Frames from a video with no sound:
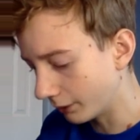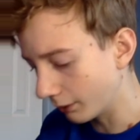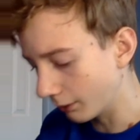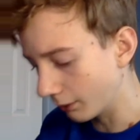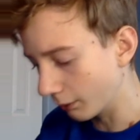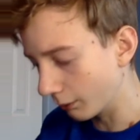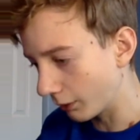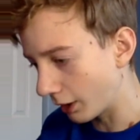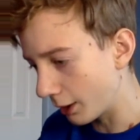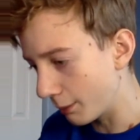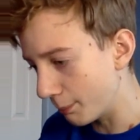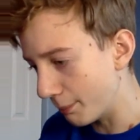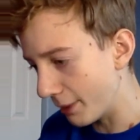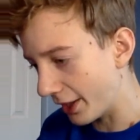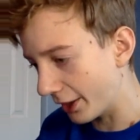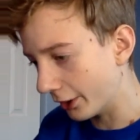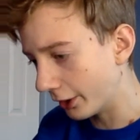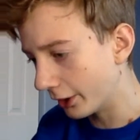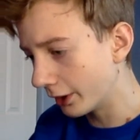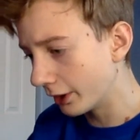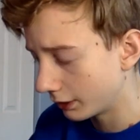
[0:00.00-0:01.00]
run
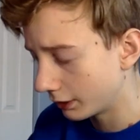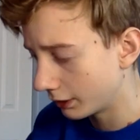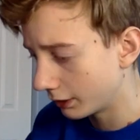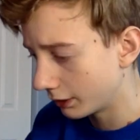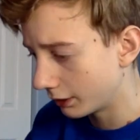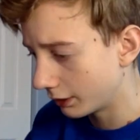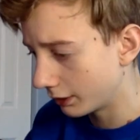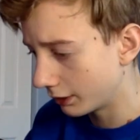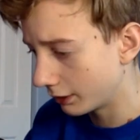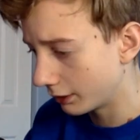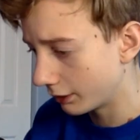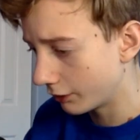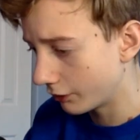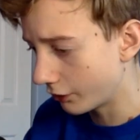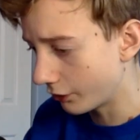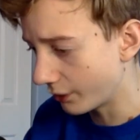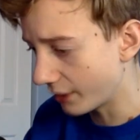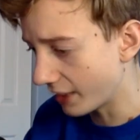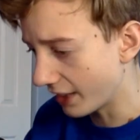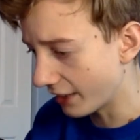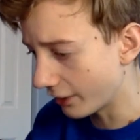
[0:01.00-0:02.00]
better.
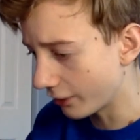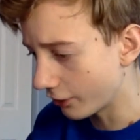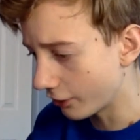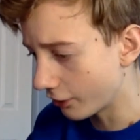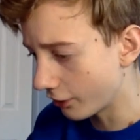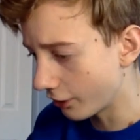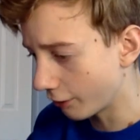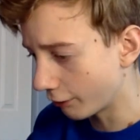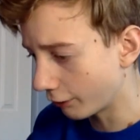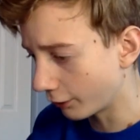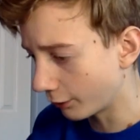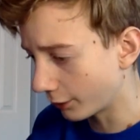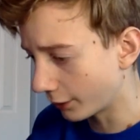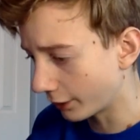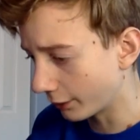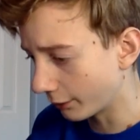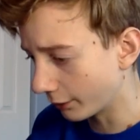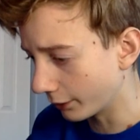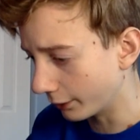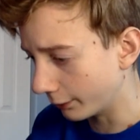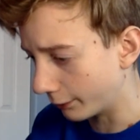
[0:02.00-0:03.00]
So yeah, this is definitely
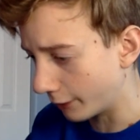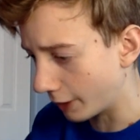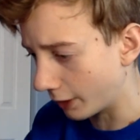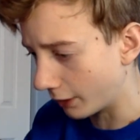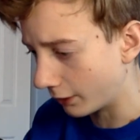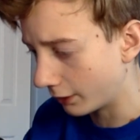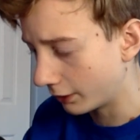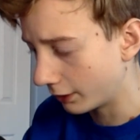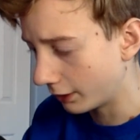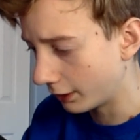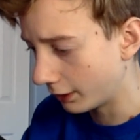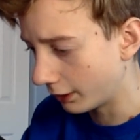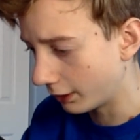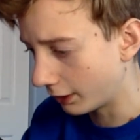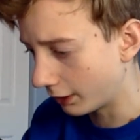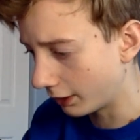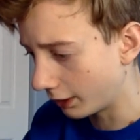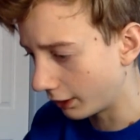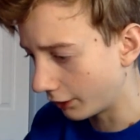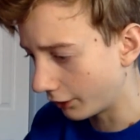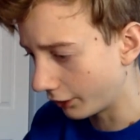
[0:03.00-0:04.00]
running really well.
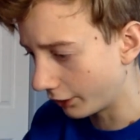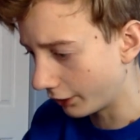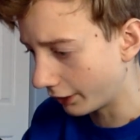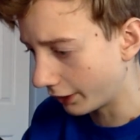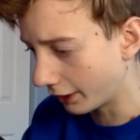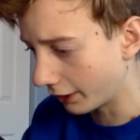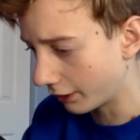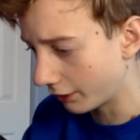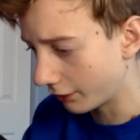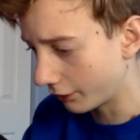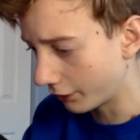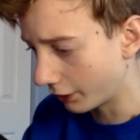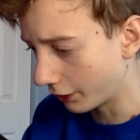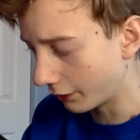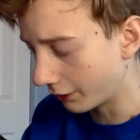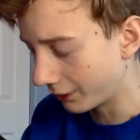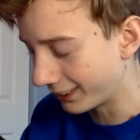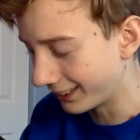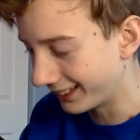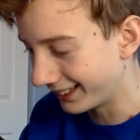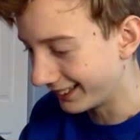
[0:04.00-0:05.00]
I'll tell you that.
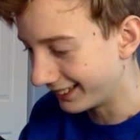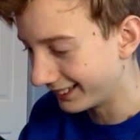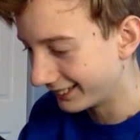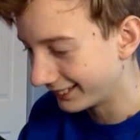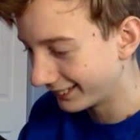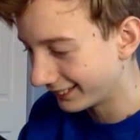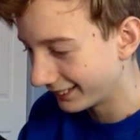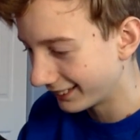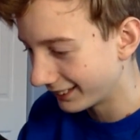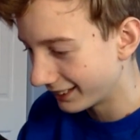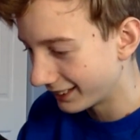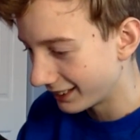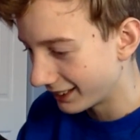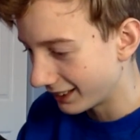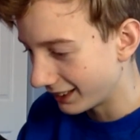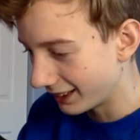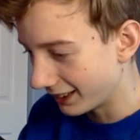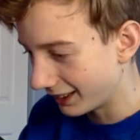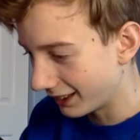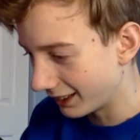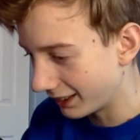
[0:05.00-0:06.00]
So,
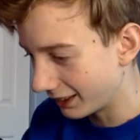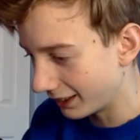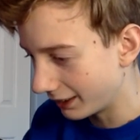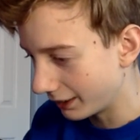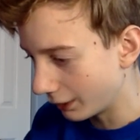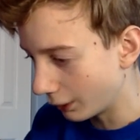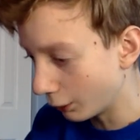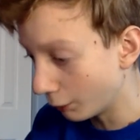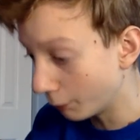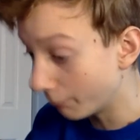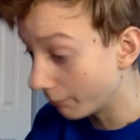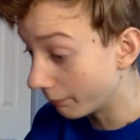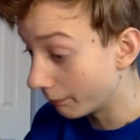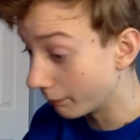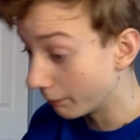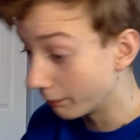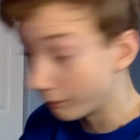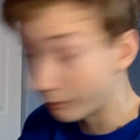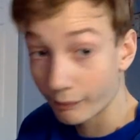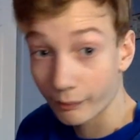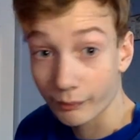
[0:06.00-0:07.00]
oh,
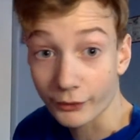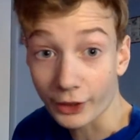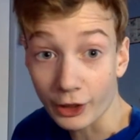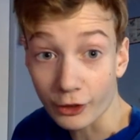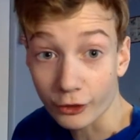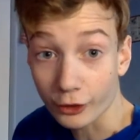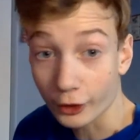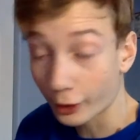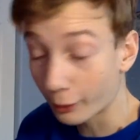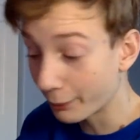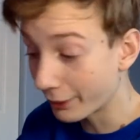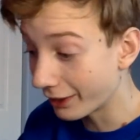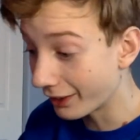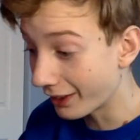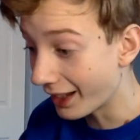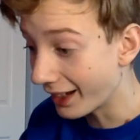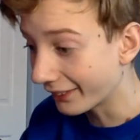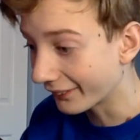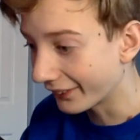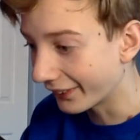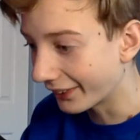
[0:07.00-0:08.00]
there's a little bit of
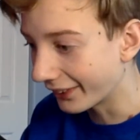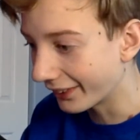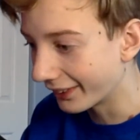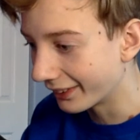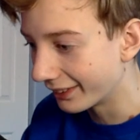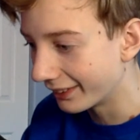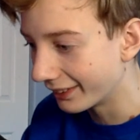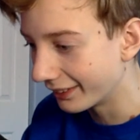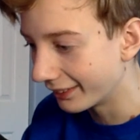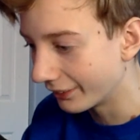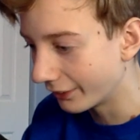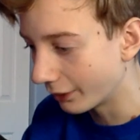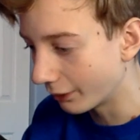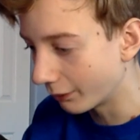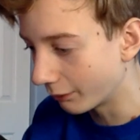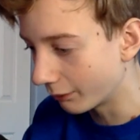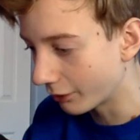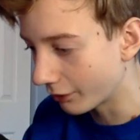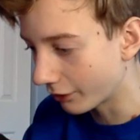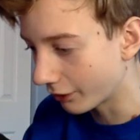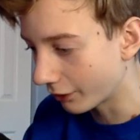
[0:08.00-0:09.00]
lag there. There
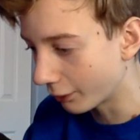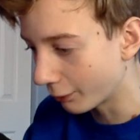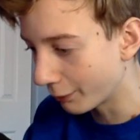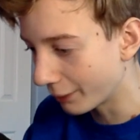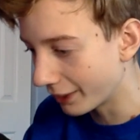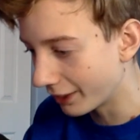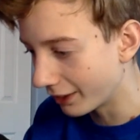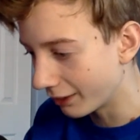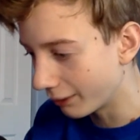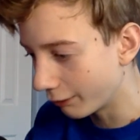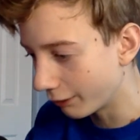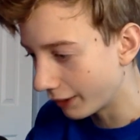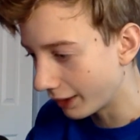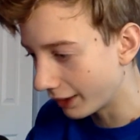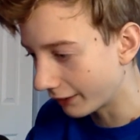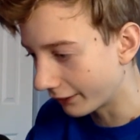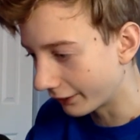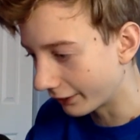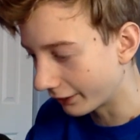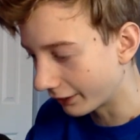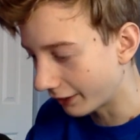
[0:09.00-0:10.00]
was a little bit of
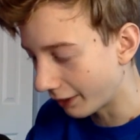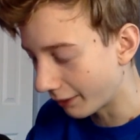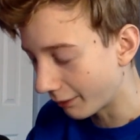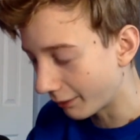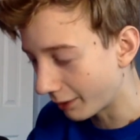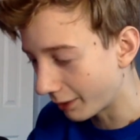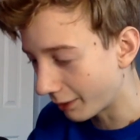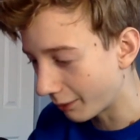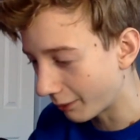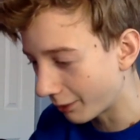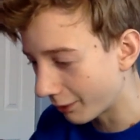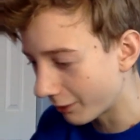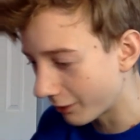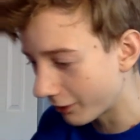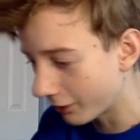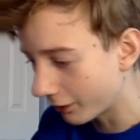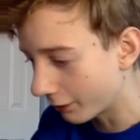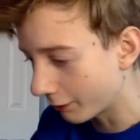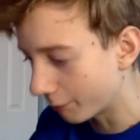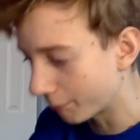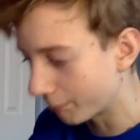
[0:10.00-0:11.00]
lag there. I want to
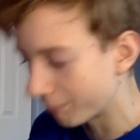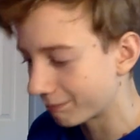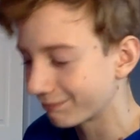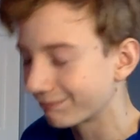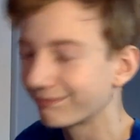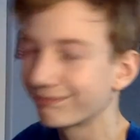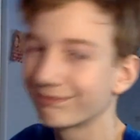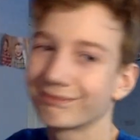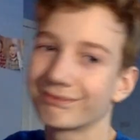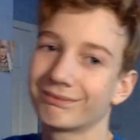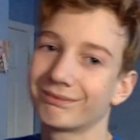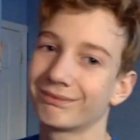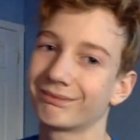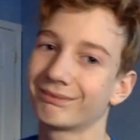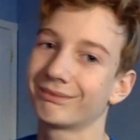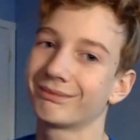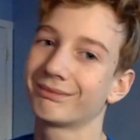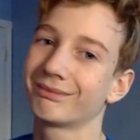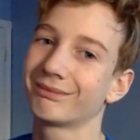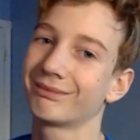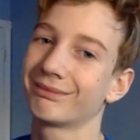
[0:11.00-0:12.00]
see if...
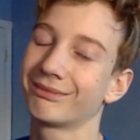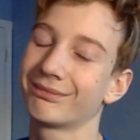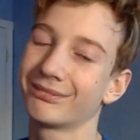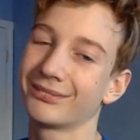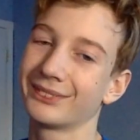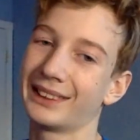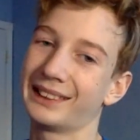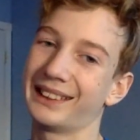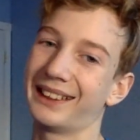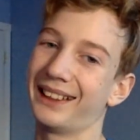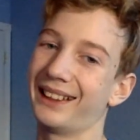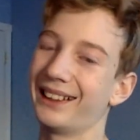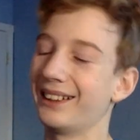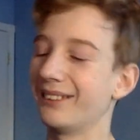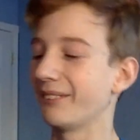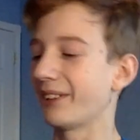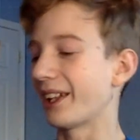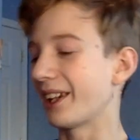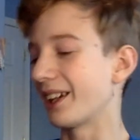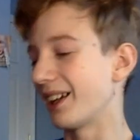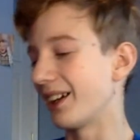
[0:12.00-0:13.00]
Oh,
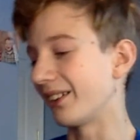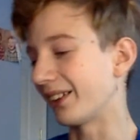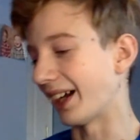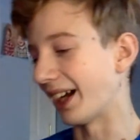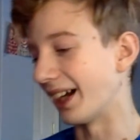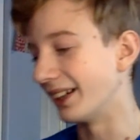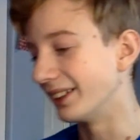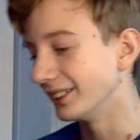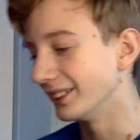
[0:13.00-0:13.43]
man. Okay.